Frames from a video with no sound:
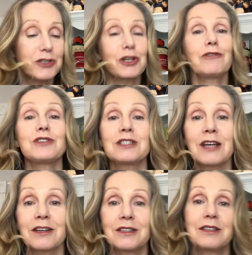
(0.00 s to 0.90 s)
I should have
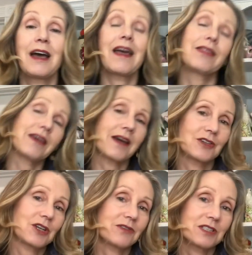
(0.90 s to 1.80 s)
stuck, I think
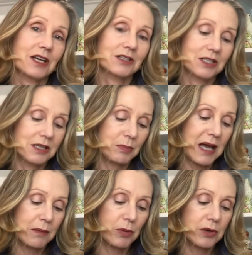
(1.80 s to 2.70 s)
I should have stuck to the
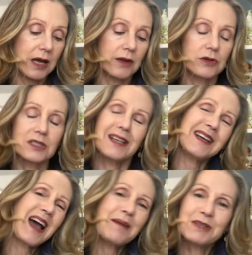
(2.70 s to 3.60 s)
Blackbird colors.
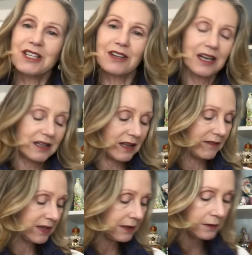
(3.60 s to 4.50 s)
I'm still gonna
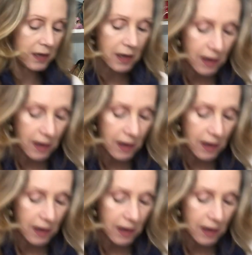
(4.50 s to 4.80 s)
love it.